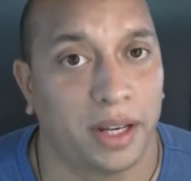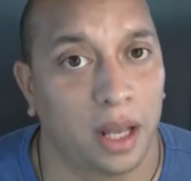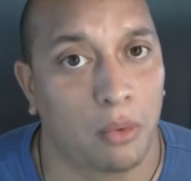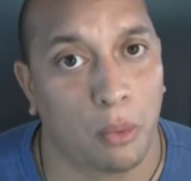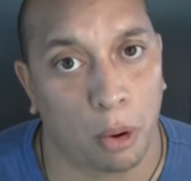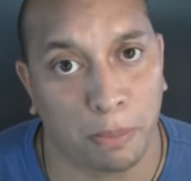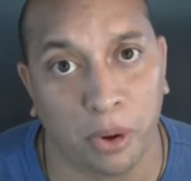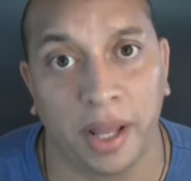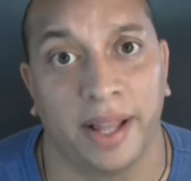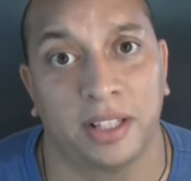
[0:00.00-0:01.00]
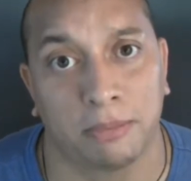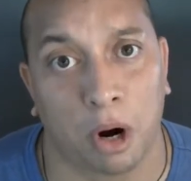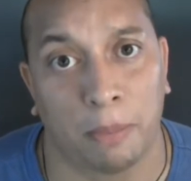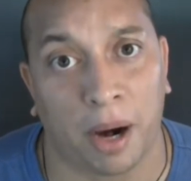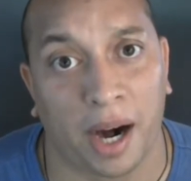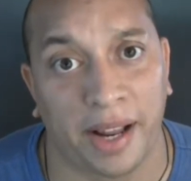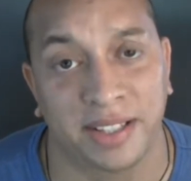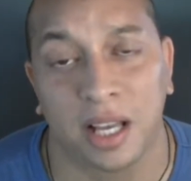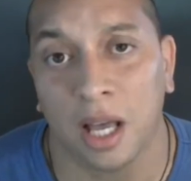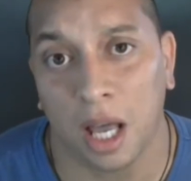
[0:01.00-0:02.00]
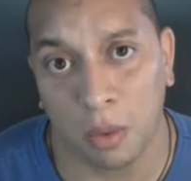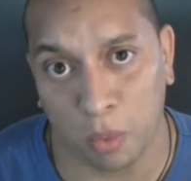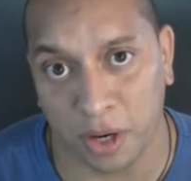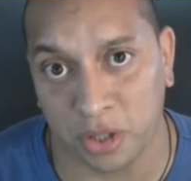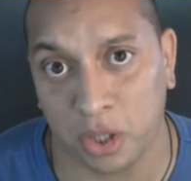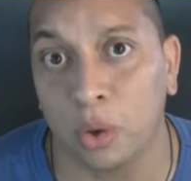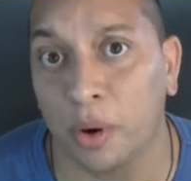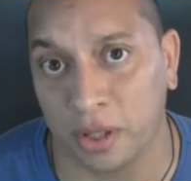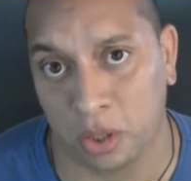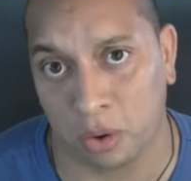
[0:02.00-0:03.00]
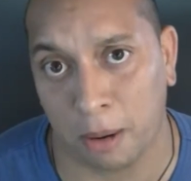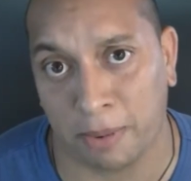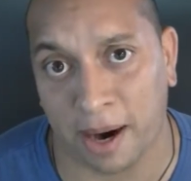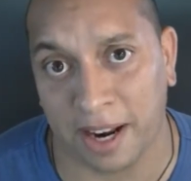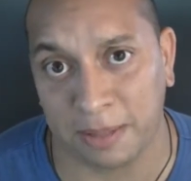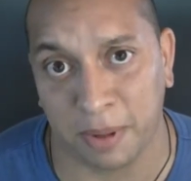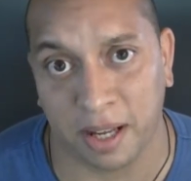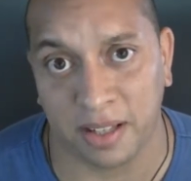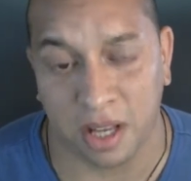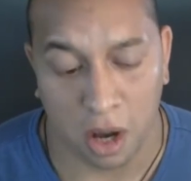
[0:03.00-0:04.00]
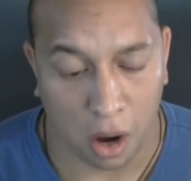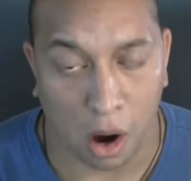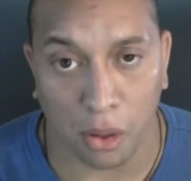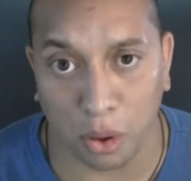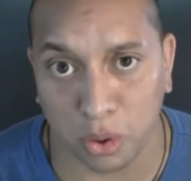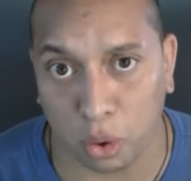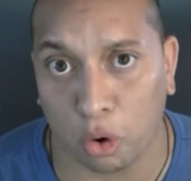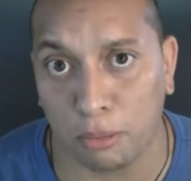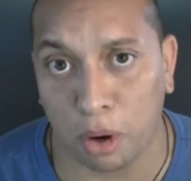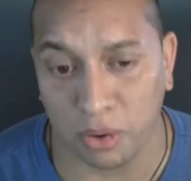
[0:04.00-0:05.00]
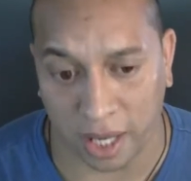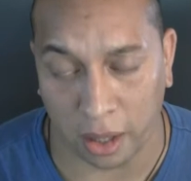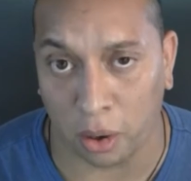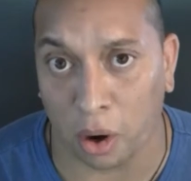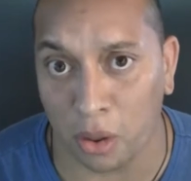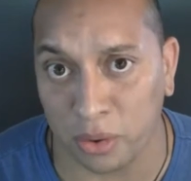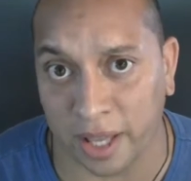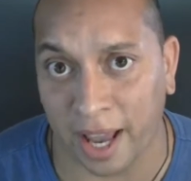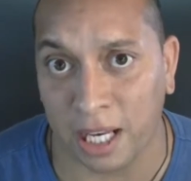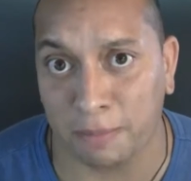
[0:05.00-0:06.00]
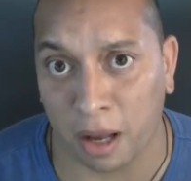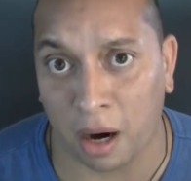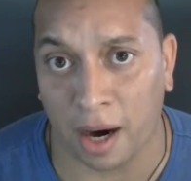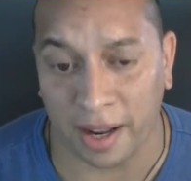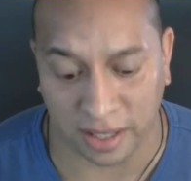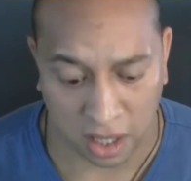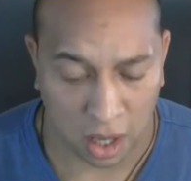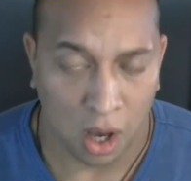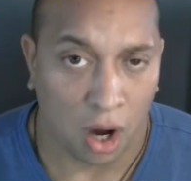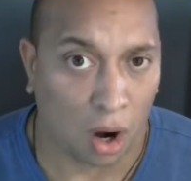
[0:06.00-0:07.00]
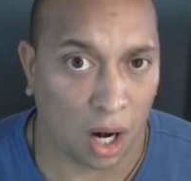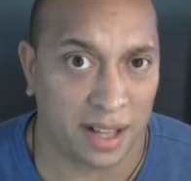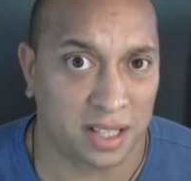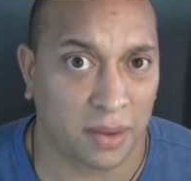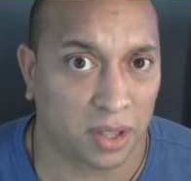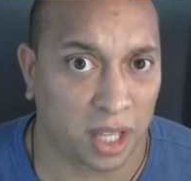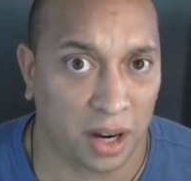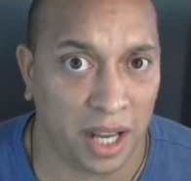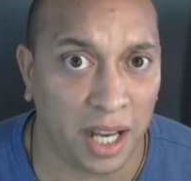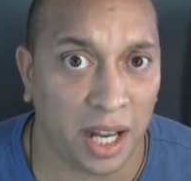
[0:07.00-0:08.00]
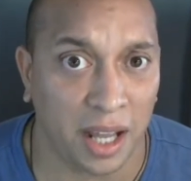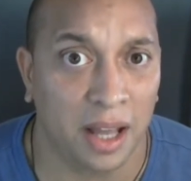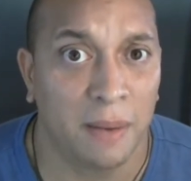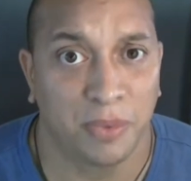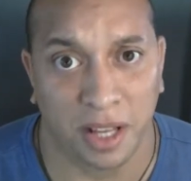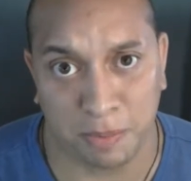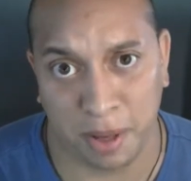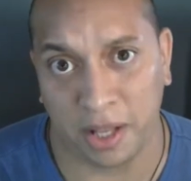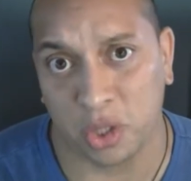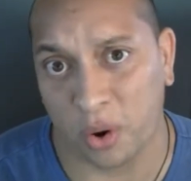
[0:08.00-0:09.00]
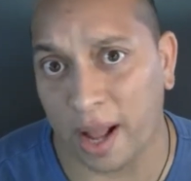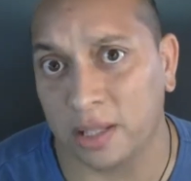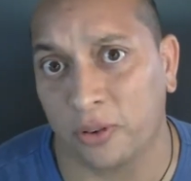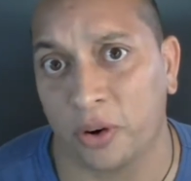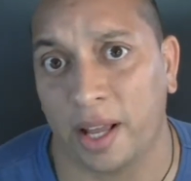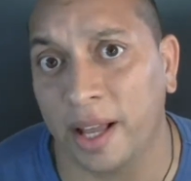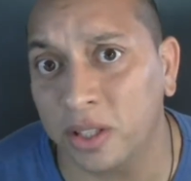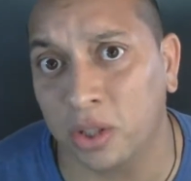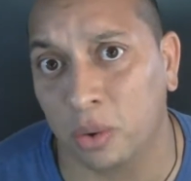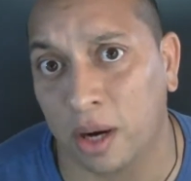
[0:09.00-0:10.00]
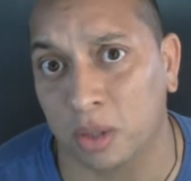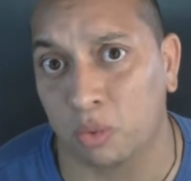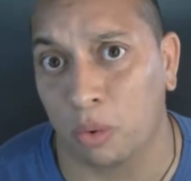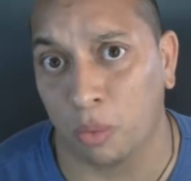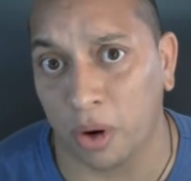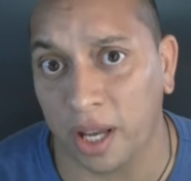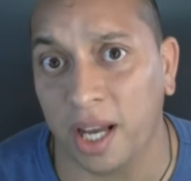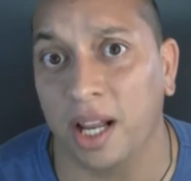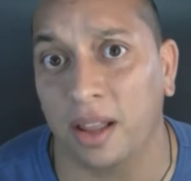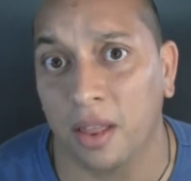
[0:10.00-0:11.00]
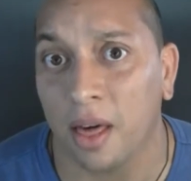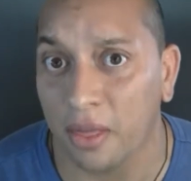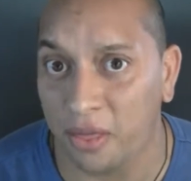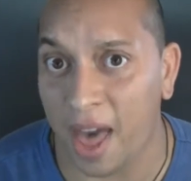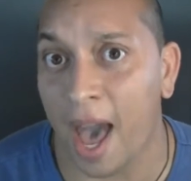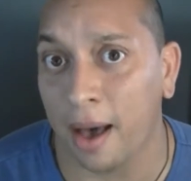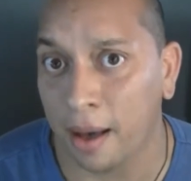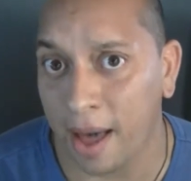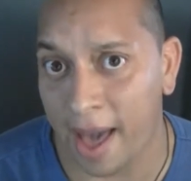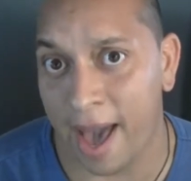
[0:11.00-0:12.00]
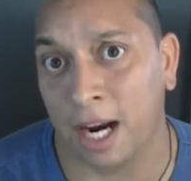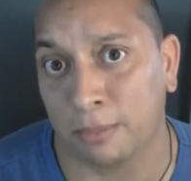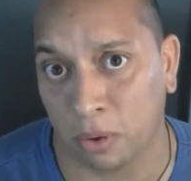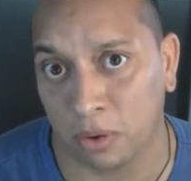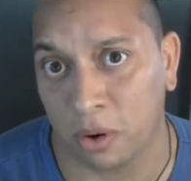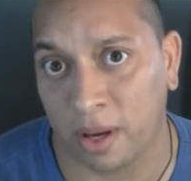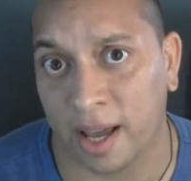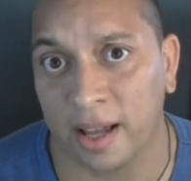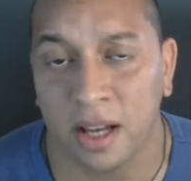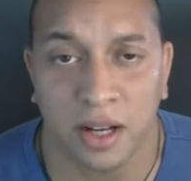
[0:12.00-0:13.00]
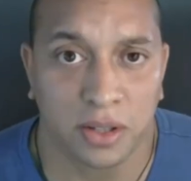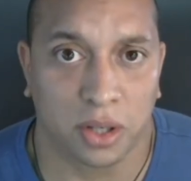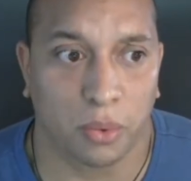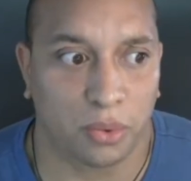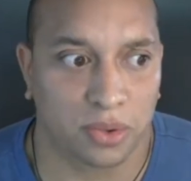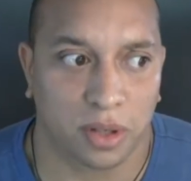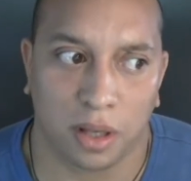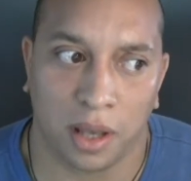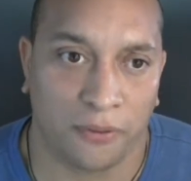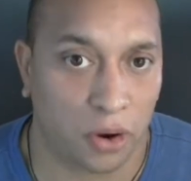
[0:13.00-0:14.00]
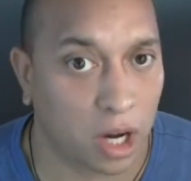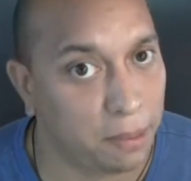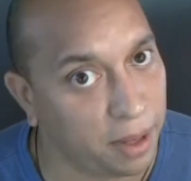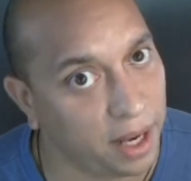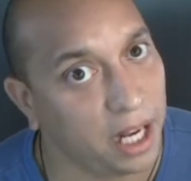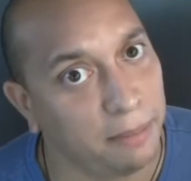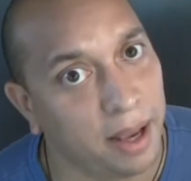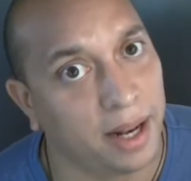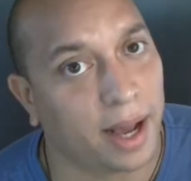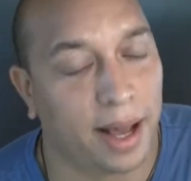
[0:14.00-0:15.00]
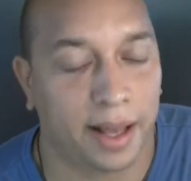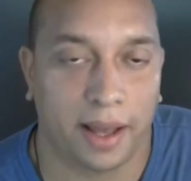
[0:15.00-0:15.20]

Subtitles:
idea what we're putting into our bodies and what it's doing to our bodies, because all those hormones and all those antibiotics, all that stuff that they're eating is being transferred into us when we're eating that animal, okay? So if you're gonna be eating meat,